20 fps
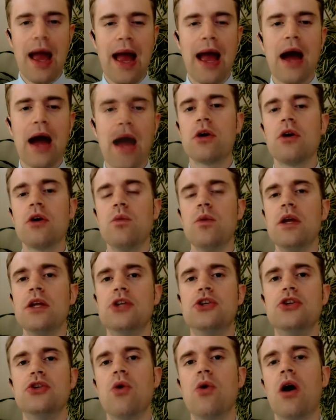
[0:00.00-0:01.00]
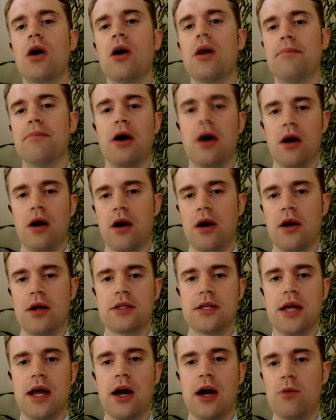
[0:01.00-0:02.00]
How can we do our
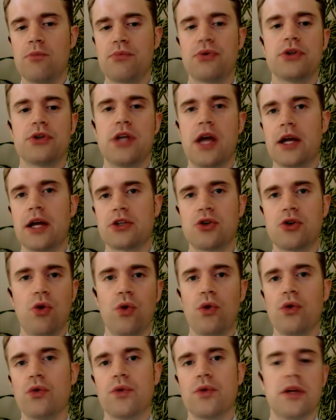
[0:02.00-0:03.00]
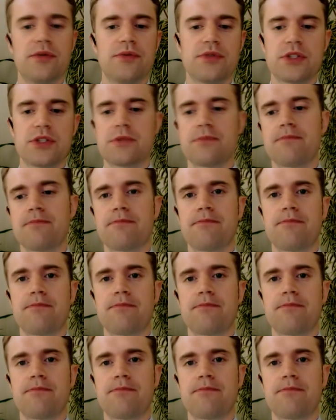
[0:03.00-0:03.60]
part to help protect coral reefs?